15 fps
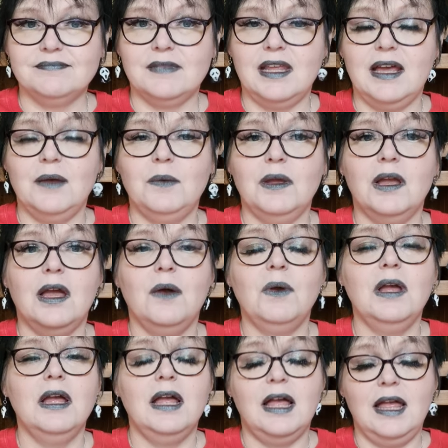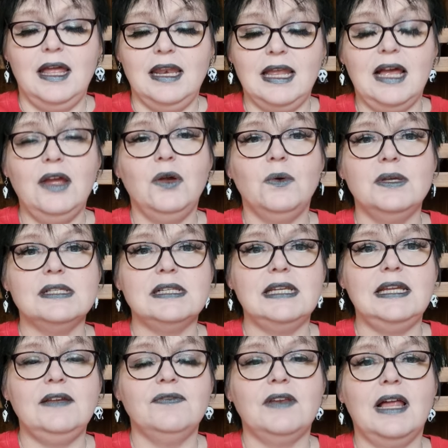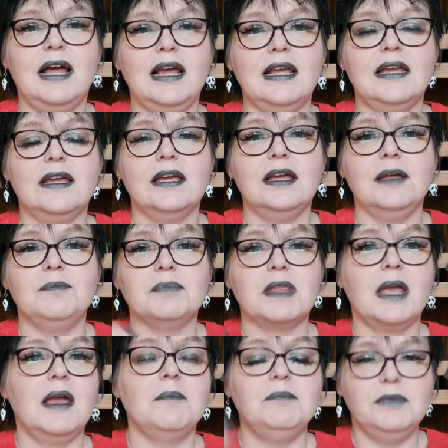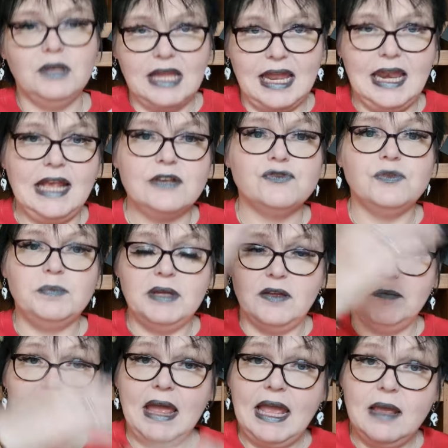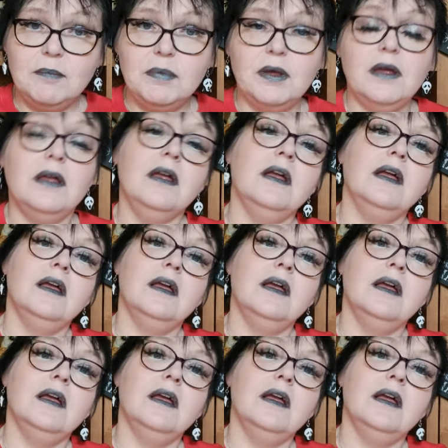There we go. And I always leave like an extra bit of paper